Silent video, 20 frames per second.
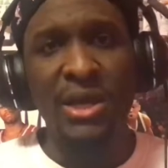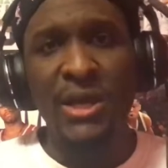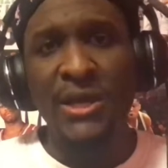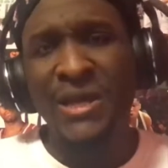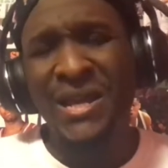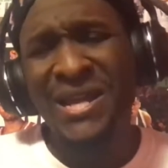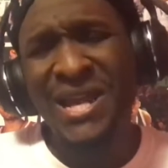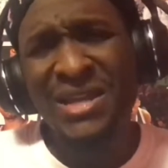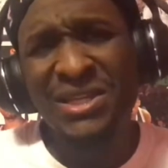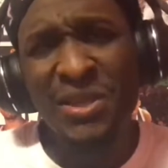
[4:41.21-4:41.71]

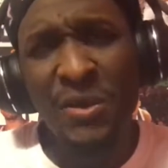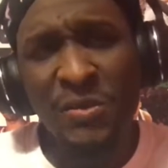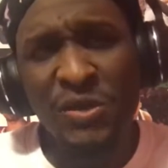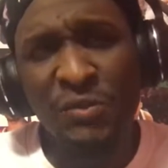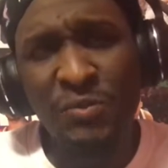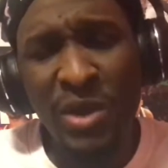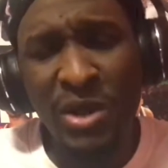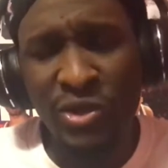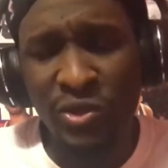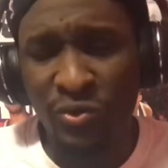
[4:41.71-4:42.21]
They got something
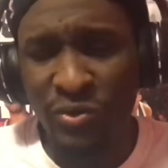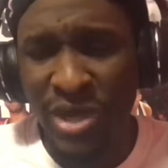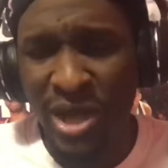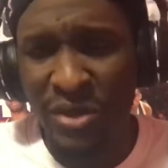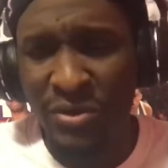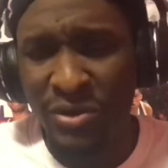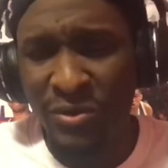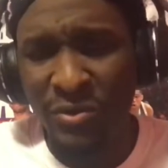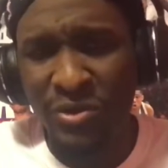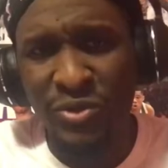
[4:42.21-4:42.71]
special
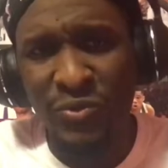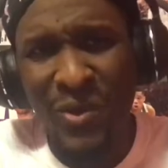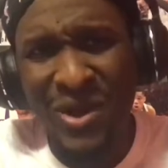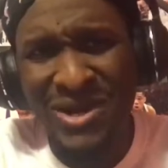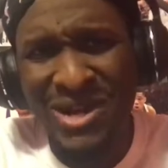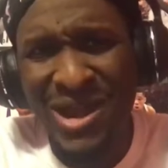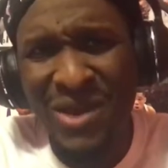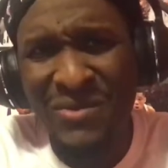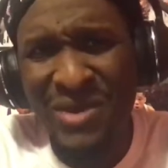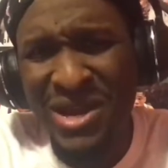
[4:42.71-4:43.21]
down there. Whereas right
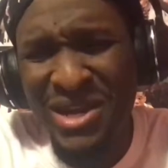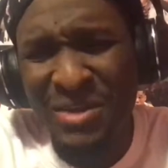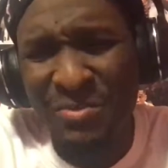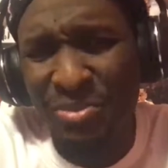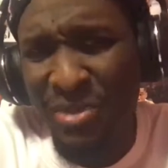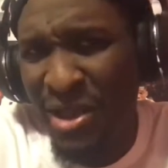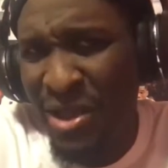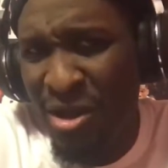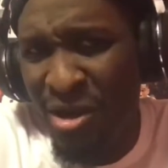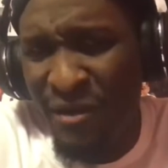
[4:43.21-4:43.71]
now, they in the
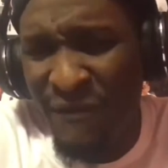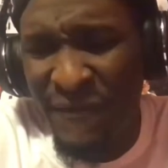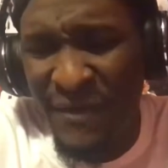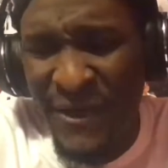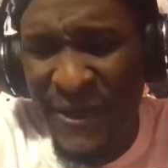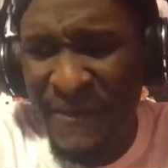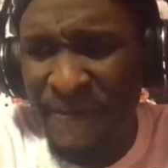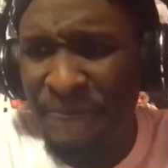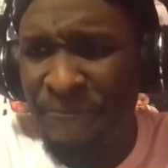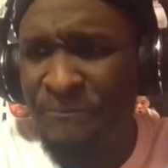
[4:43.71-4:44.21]
playoff
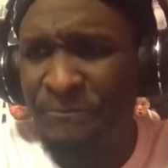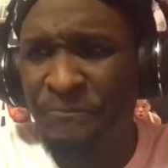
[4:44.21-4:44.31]
hunt.